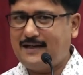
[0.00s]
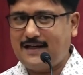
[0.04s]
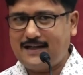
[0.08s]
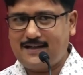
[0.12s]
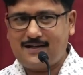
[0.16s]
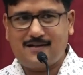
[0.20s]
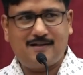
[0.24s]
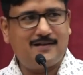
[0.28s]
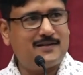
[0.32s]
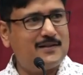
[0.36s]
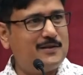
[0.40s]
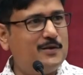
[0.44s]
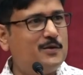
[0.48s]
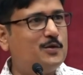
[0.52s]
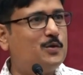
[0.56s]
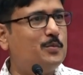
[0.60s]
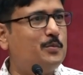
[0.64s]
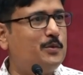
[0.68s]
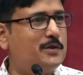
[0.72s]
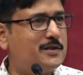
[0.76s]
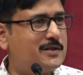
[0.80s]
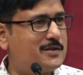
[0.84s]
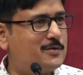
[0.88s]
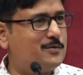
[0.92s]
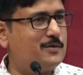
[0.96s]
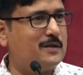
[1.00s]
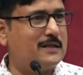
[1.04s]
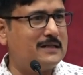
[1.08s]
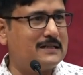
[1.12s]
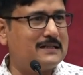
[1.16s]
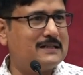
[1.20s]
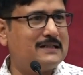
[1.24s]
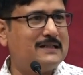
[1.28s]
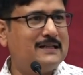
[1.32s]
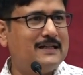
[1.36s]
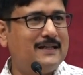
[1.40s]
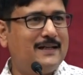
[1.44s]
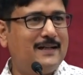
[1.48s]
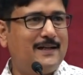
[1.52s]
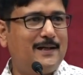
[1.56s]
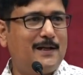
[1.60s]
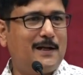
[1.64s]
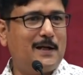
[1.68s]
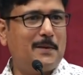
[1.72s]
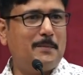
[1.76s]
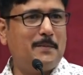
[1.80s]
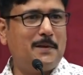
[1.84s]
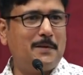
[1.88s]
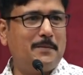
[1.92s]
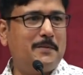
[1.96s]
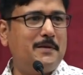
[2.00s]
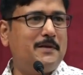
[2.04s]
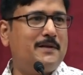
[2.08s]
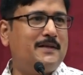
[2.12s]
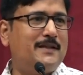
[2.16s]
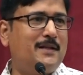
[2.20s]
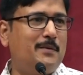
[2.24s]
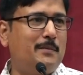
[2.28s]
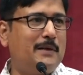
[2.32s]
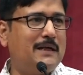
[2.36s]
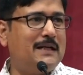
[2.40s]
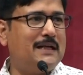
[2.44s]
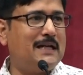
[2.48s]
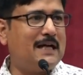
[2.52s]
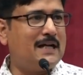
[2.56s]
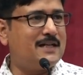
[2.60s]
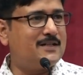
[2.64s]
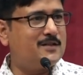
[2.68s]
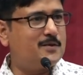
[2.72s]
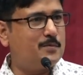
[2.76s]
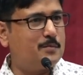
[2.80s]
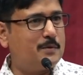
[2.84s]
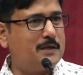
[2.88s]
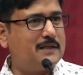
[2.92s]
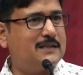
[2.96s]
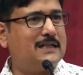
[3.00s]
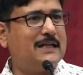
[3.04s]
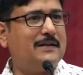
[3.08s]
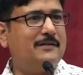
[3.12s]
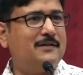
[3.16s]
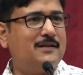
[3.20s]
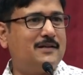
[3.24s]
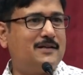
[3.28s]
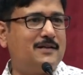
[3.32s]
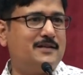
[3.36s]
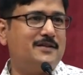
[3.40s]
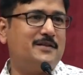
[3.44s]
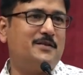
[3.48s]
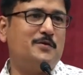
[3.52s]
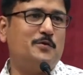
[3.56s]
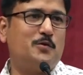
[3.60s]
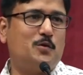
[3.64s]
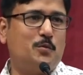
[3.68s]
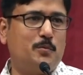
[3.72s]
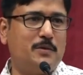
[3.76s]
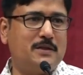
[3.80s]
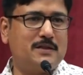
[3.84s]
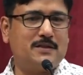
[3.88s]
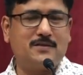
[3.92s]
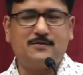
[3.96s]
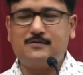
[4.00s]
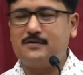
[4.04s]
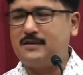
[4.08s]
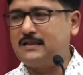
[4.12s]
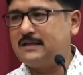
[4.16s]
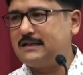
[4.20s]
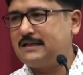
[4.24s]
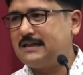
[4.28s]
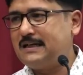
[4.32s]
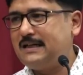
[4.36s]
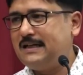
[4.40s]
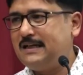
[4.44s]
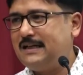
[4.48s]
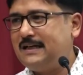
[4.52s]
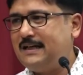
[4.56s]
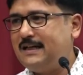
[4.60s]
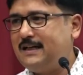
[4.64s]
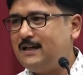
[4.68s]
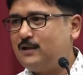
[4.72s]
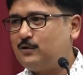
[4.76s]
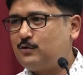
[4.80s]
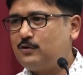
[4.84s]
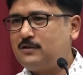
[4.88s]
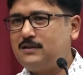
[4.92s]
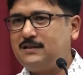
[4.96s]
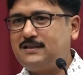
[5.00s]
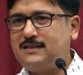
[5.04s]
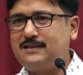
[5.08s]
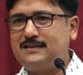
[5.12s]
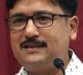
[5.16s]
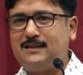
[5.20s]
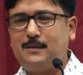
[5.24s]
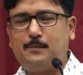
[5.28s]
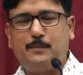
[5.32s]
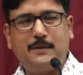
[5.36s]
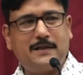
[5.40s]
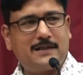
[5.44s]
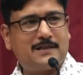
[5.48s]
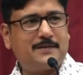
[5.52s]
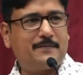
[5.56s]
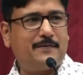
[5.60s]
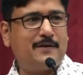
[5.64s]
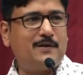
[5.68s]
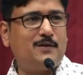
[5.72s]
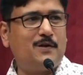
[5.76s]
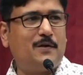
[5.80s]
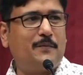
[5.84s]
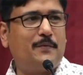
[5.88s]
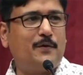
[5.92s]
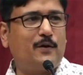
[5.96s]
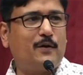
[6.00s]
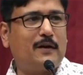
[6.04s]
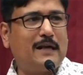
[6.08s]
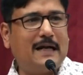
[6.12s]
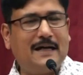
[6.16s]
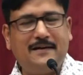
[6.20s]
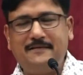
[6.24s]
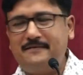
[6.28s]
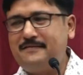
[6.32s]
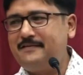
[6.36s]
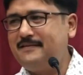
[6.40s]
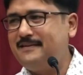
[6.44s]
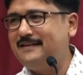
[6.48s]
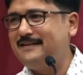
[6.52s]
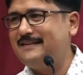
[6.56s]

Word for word: I continue to be a student. And maybe till my last breath, I will continue to be a student. So this is the best phase of your life.